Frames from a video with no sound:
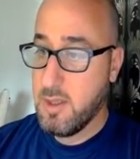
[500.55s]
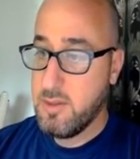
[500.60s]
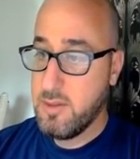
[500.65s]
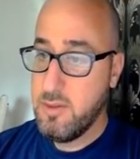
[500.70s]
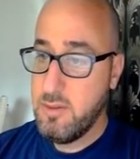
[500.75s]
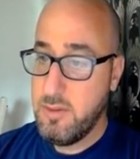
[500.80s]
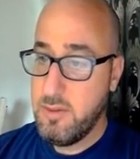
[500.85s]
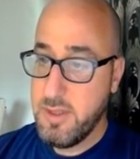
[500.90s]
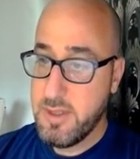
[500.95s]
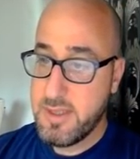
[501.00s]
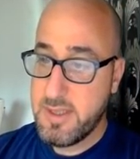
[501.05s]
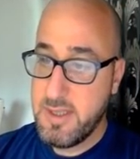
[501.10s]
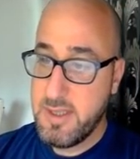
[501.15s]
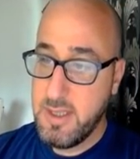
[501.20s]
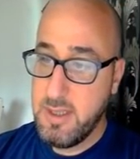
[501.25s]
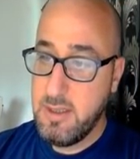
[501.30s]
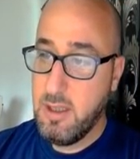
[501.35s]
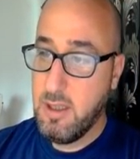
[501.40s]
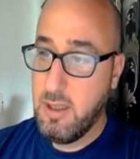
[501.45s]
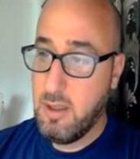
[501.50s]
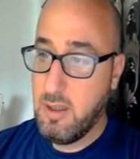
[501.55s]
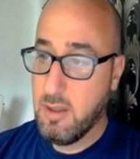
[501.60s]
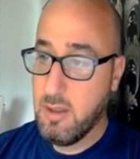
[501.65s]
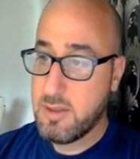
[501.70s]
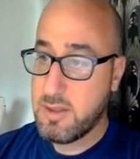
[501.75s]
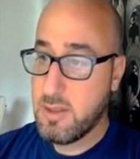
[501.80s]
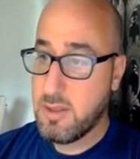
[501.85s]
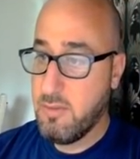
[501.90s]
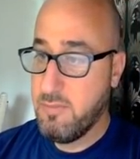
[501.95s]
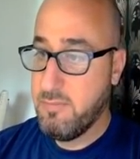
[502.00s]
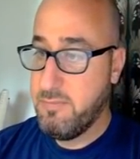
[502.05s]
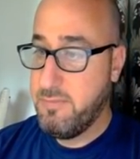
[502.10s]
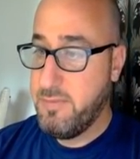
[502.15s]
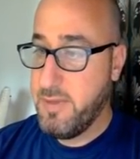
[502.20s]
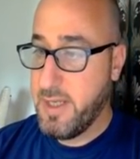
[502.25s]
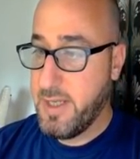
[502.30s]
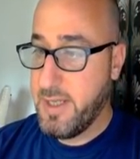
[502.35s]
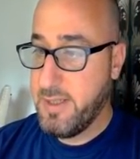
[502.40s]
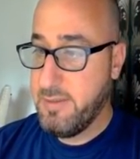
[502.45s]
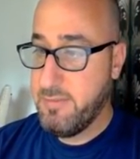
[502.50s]
EURUSD also
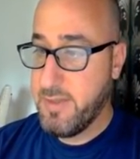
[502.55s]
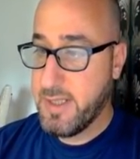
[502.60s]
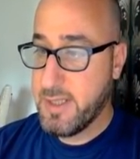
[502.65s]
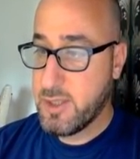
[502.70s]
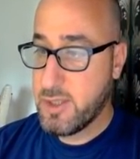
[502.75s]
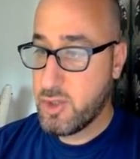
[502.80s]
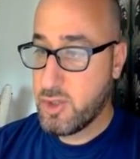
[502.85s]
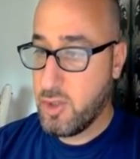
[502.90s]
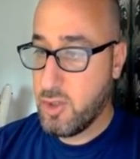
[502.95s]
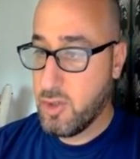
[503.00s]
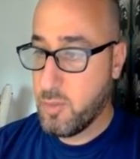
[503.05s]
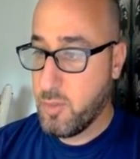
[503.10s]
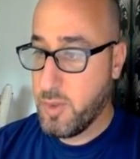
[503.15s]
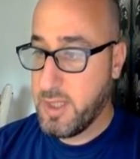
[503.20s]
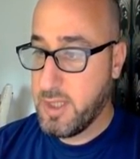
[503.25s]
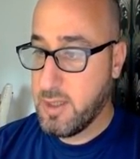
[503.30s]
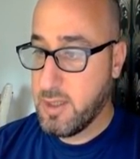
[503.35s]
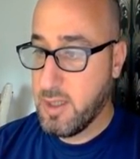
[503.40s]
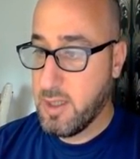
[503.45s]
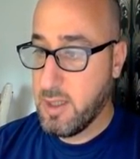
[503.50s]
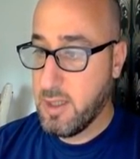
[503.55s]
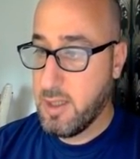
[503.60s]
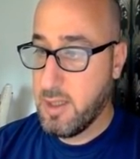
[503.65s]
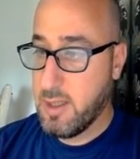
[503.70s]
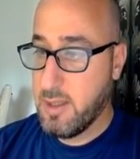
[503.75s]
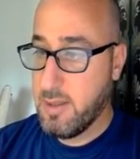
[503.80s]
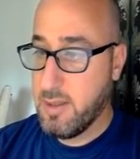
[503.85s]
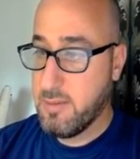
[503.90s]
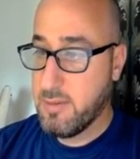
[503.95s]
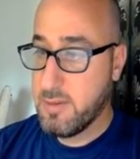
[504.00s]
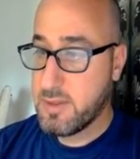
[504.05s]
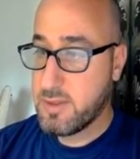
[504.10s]
very very strong we uh,